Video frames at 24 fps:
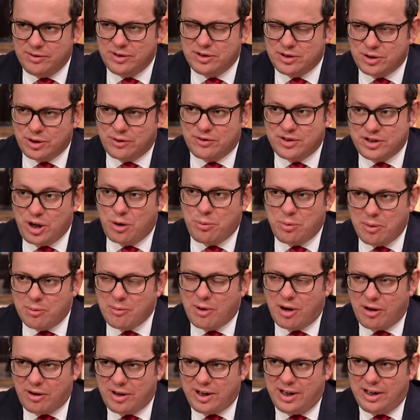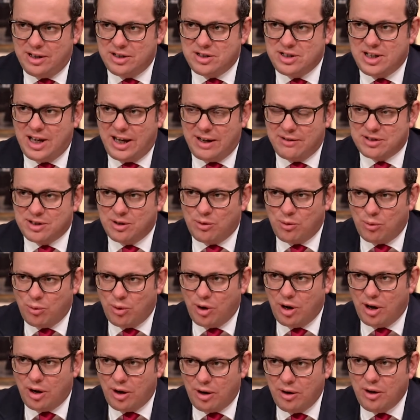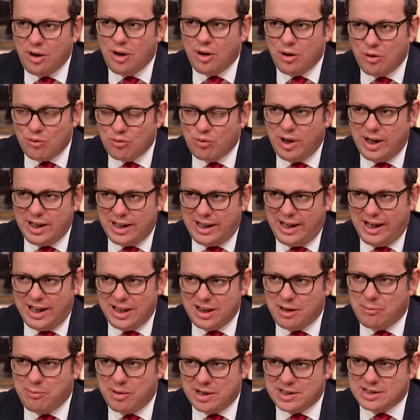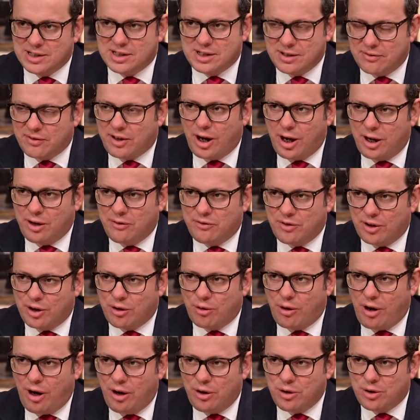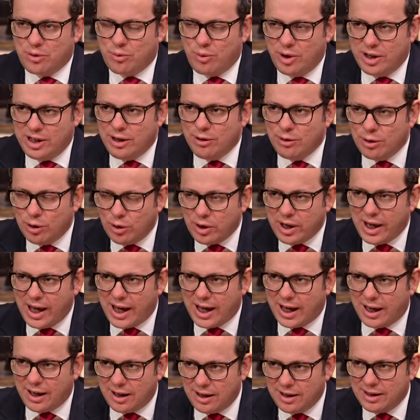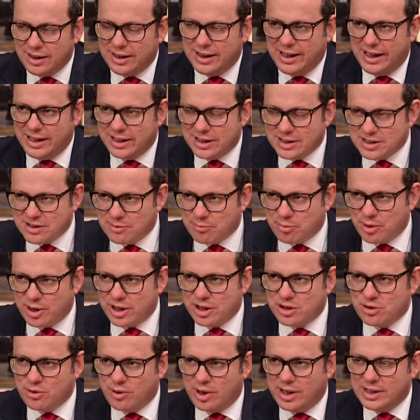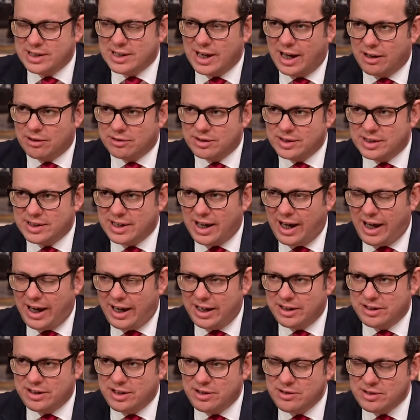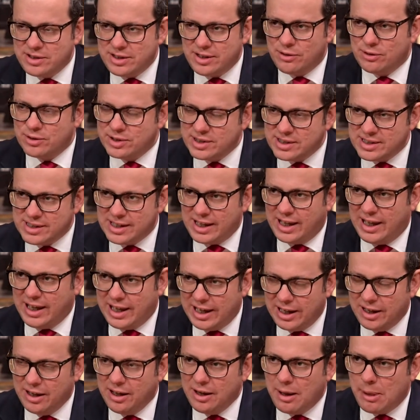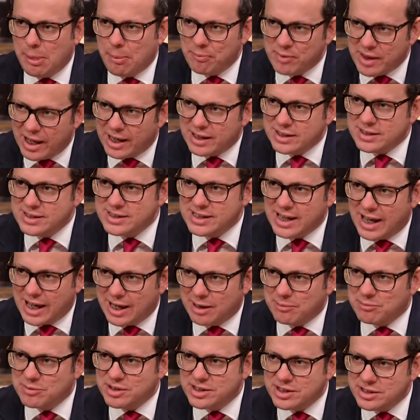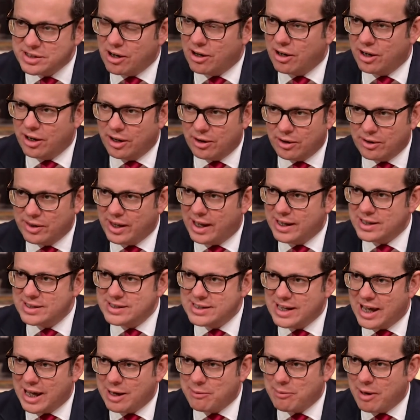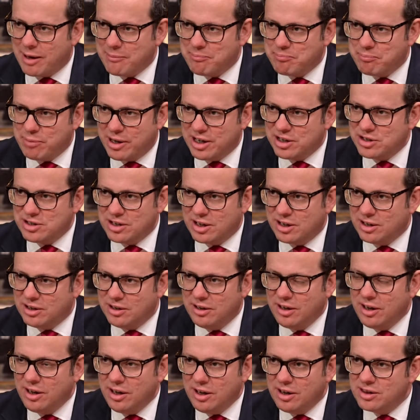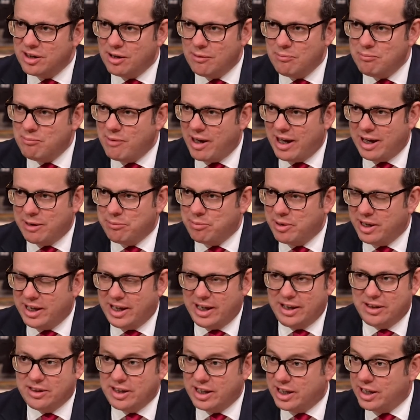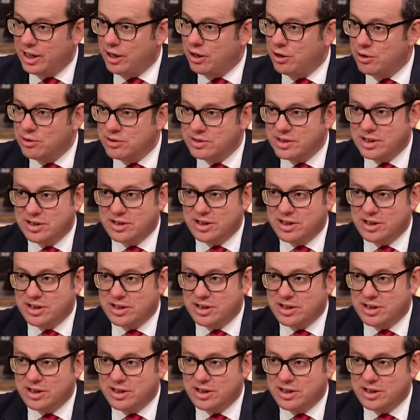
sort of supermarket chiefs that were really in the business of going for growth. When you look at leaders of British retail today, do you still see that same style, that same ambition that maybe the Hughes, the